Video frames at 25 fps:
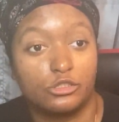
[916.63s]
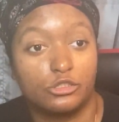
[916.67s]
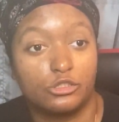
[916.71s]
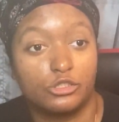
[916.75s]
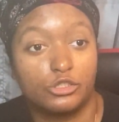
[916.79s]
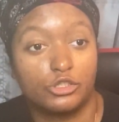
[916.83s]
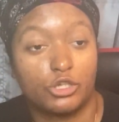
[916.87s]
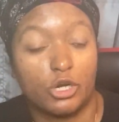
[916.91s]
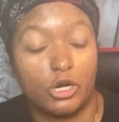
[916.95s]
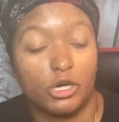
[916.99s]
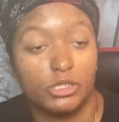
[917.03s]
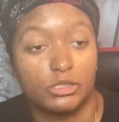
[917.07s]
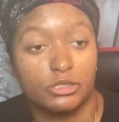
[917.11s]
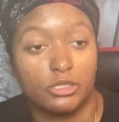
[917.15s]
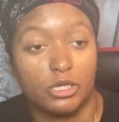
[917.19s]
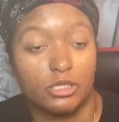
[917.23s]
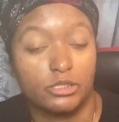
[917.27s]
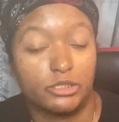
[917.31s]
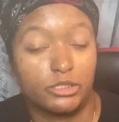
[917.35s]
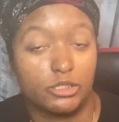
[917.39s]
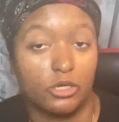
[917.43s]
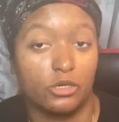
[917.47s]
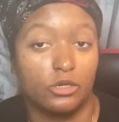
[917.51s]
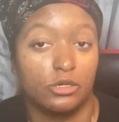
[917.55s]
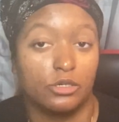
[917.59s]
Charizard
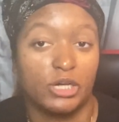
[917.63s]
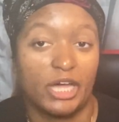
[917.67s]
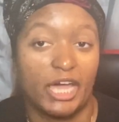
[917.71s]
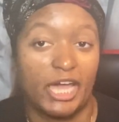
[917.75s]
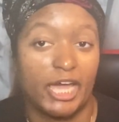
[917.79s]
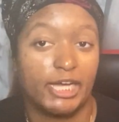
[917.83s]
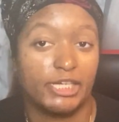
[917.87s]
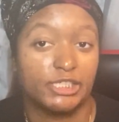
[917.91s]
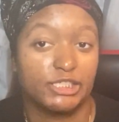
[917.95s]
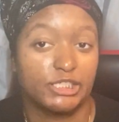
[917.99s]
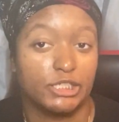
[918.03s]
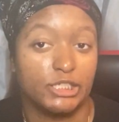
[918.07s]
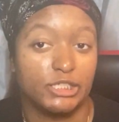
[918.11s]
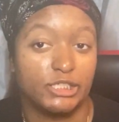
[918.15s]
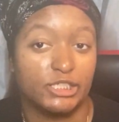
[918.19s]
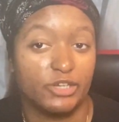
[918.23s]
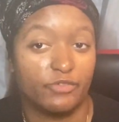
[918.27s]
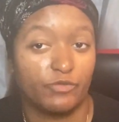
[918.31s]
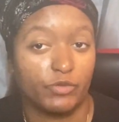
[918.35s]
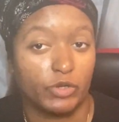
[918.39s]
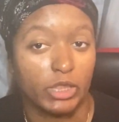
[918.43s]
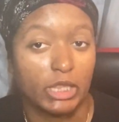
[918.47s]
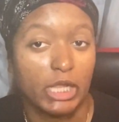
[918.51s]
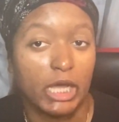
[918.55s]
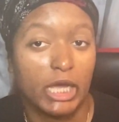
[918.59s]
saw Ash in a
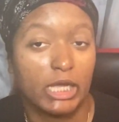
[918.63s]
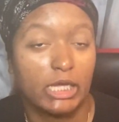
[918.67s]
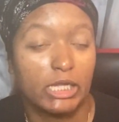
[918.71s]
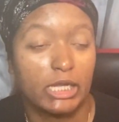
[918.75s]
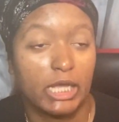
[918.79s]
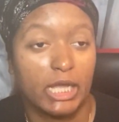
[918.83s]
different light